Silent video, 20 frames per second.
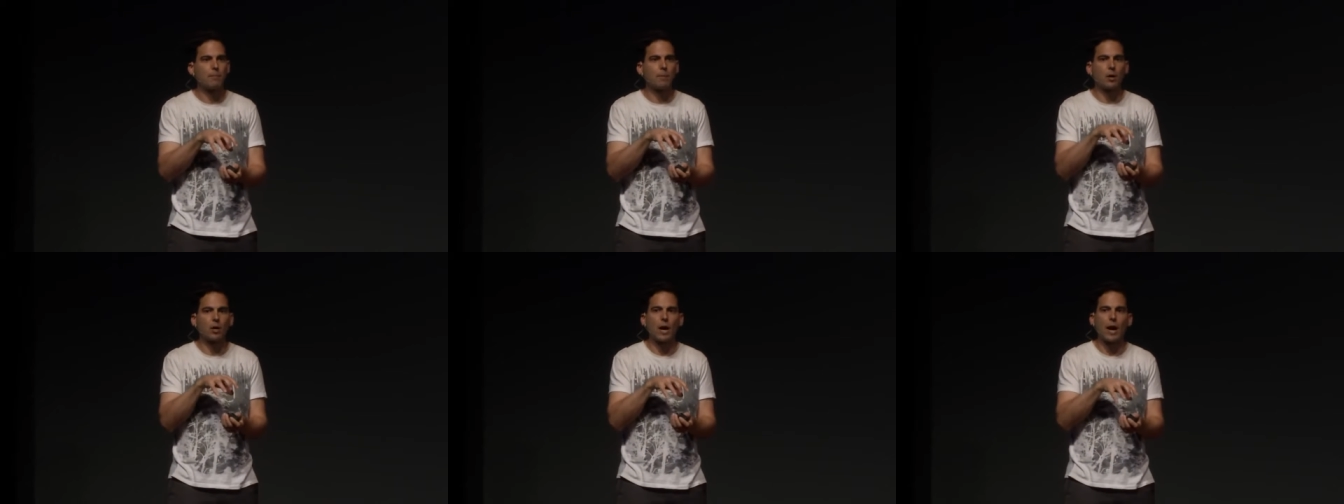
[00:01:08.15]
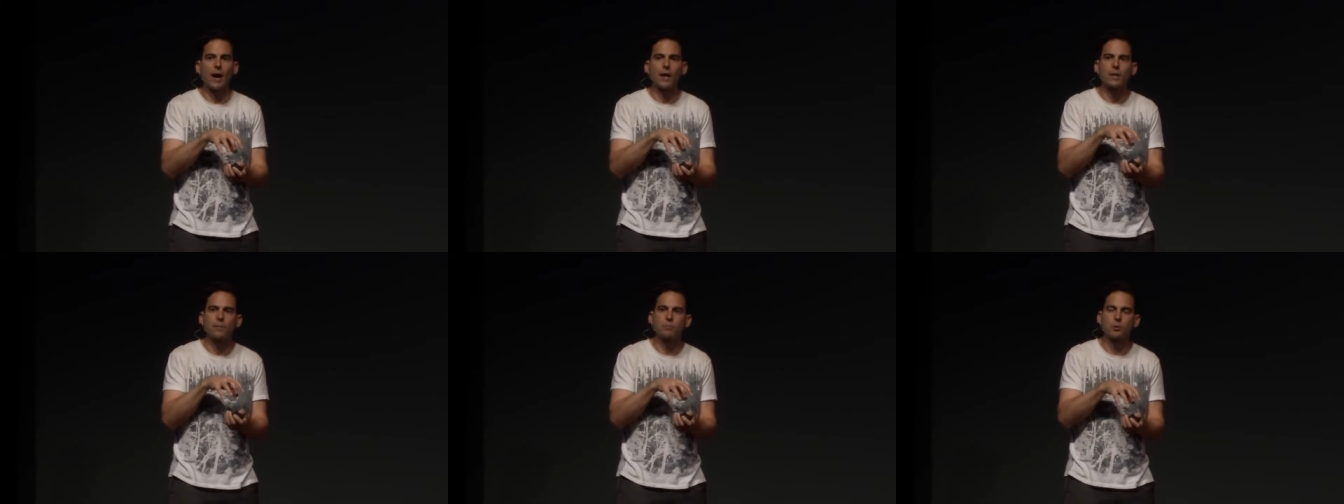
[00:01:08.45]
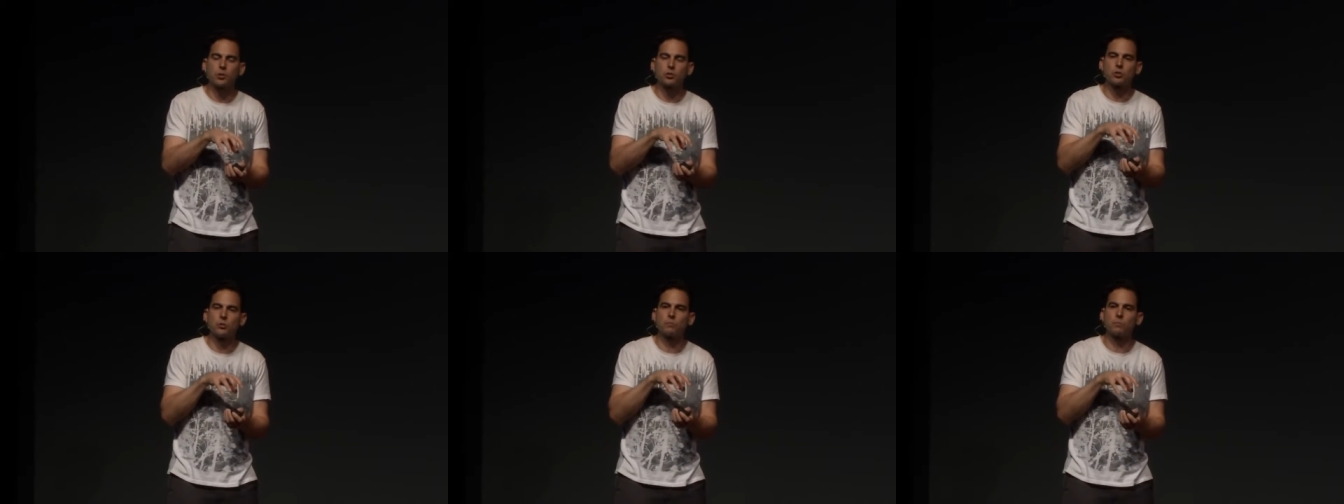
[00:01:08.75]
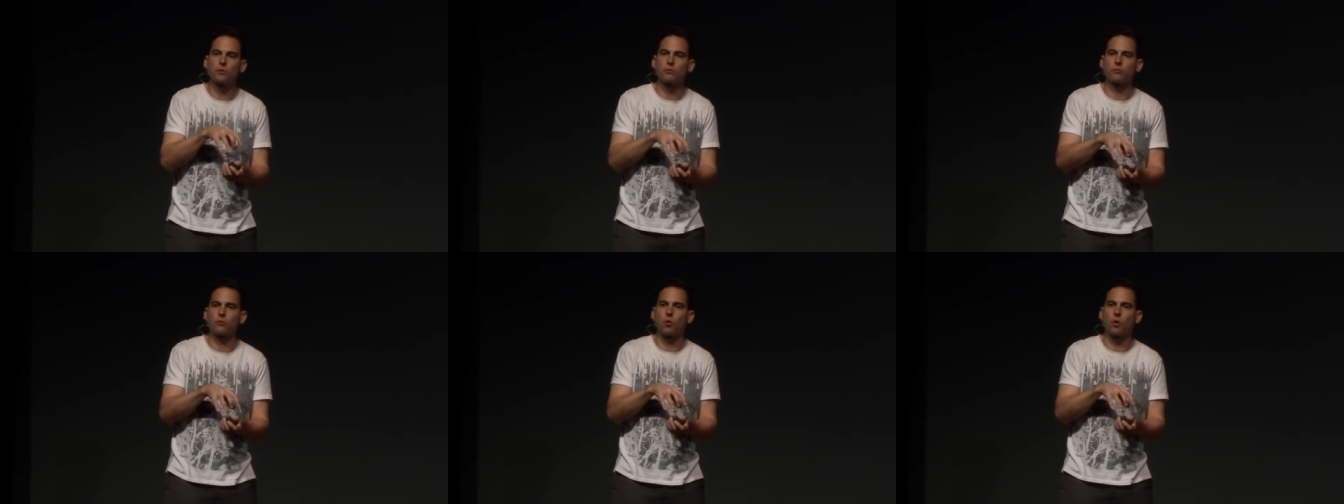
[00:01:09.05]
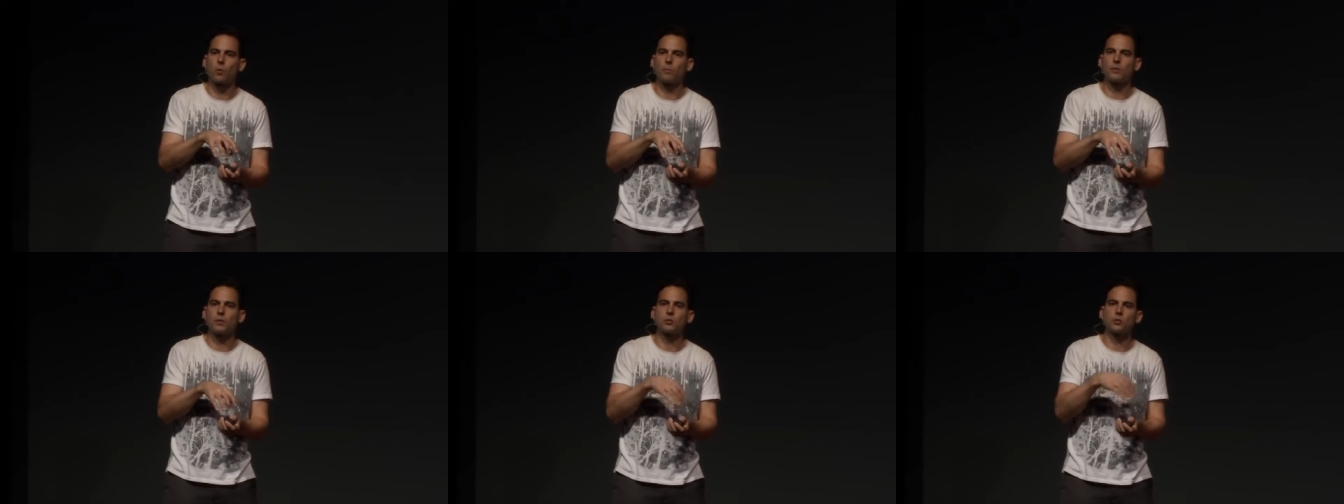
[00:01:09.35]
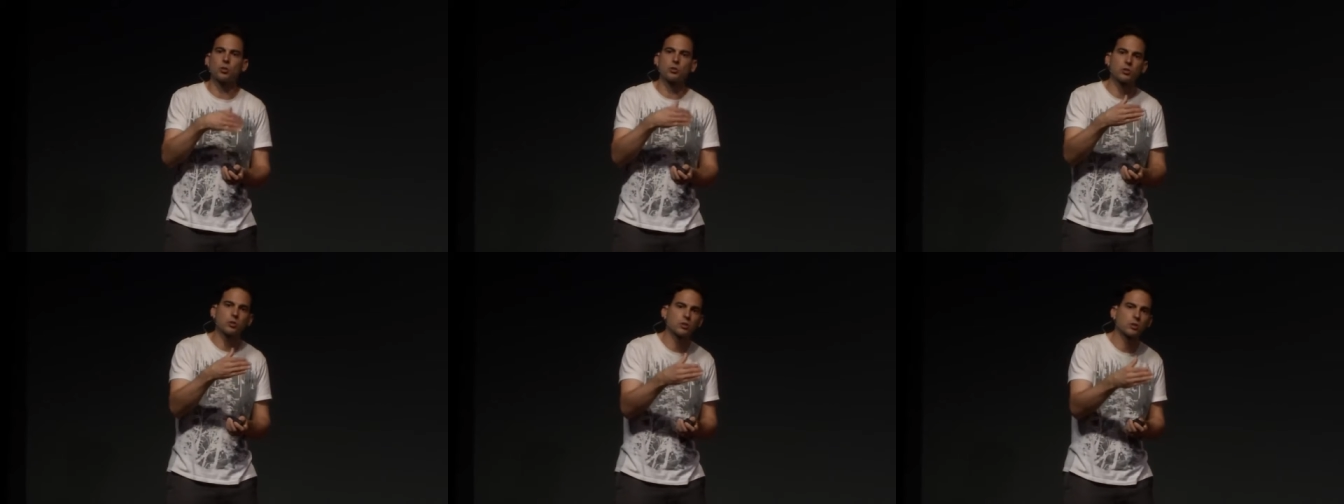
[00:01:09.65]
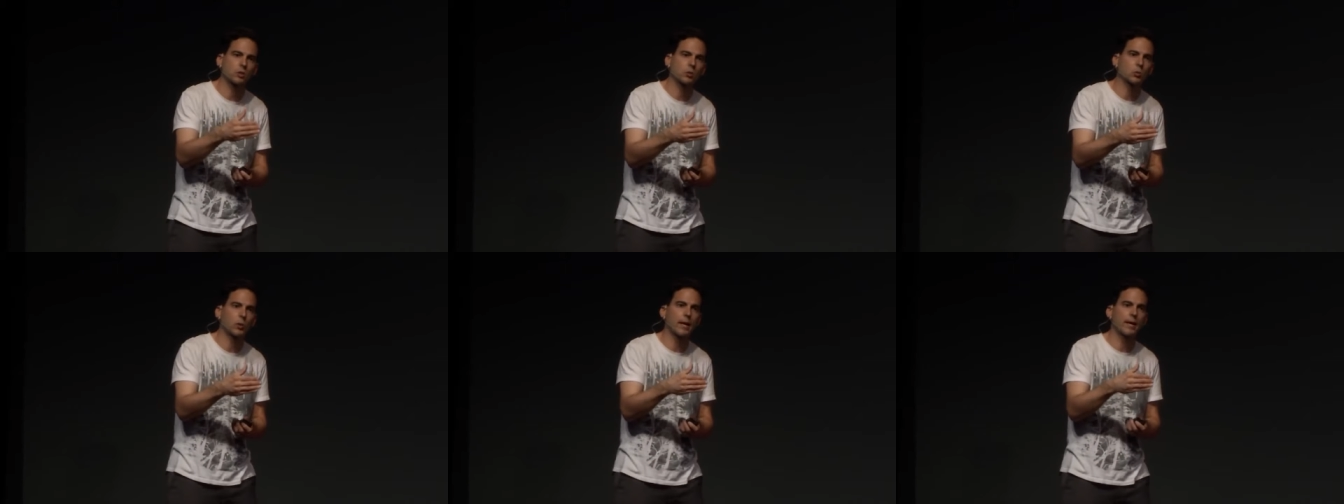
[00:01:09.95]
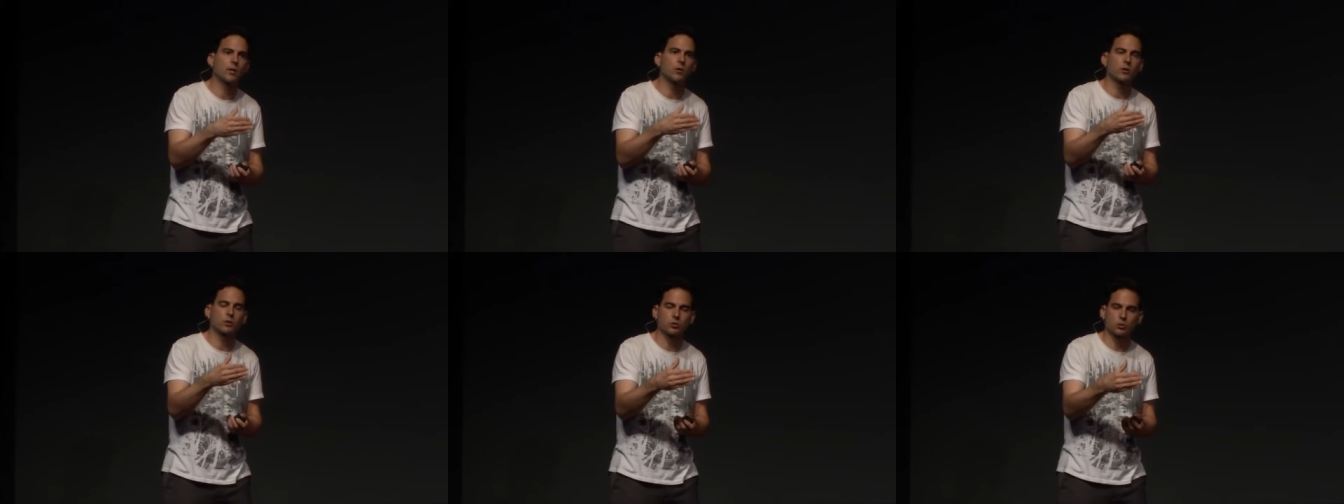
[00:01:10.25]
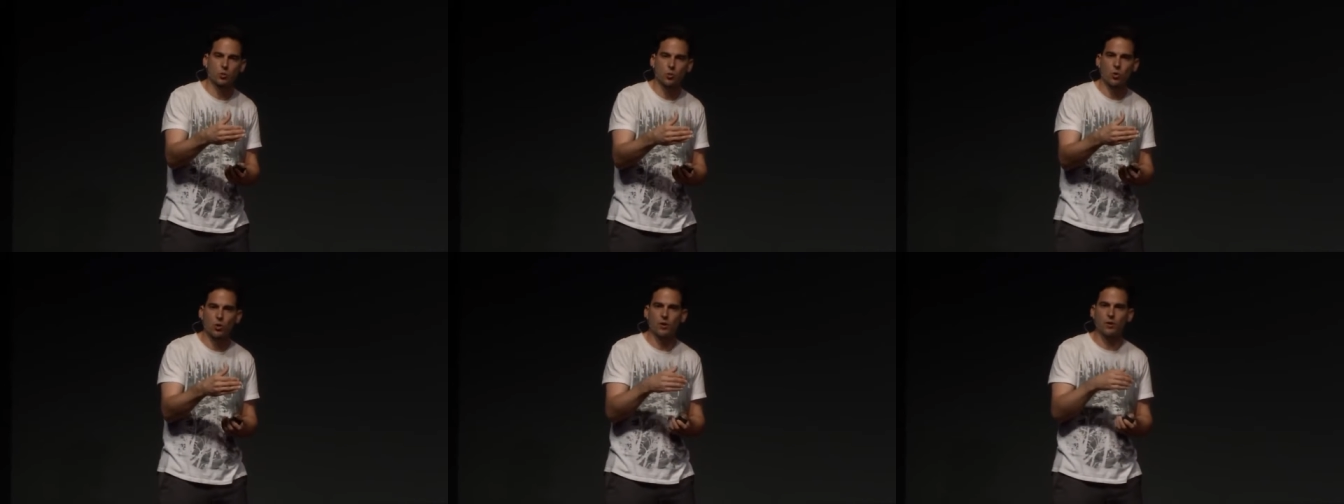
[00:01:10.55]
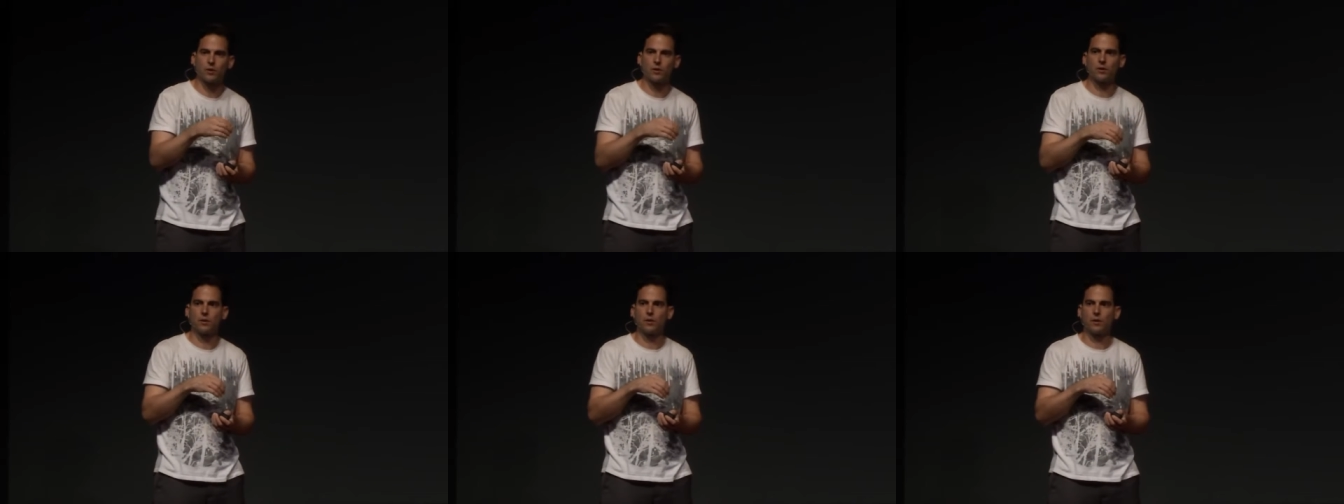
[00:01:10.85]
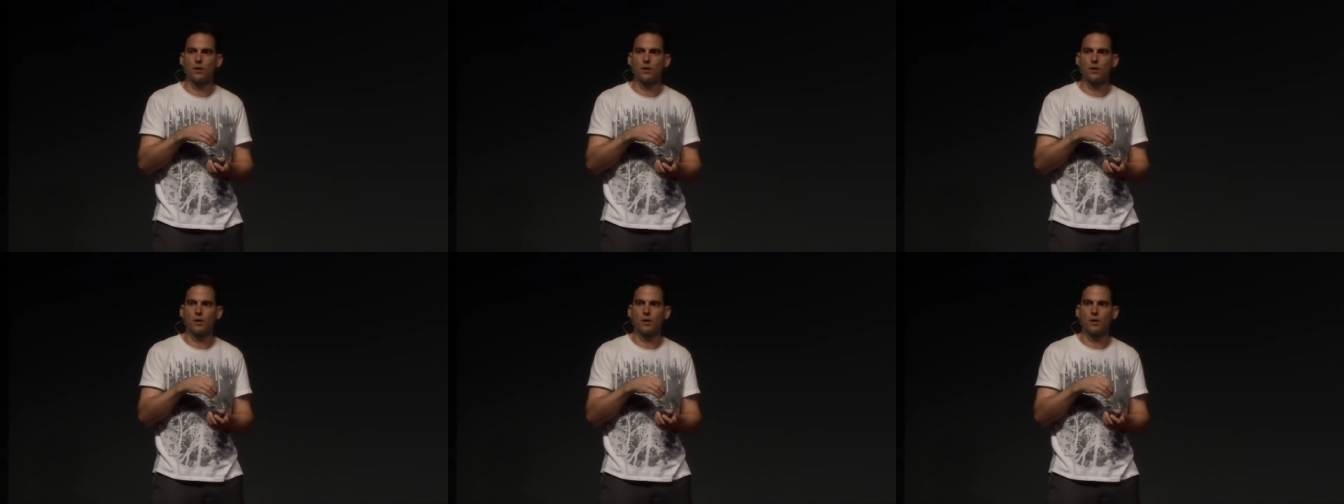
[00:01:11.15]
about how the person performed, such as a grade or a score.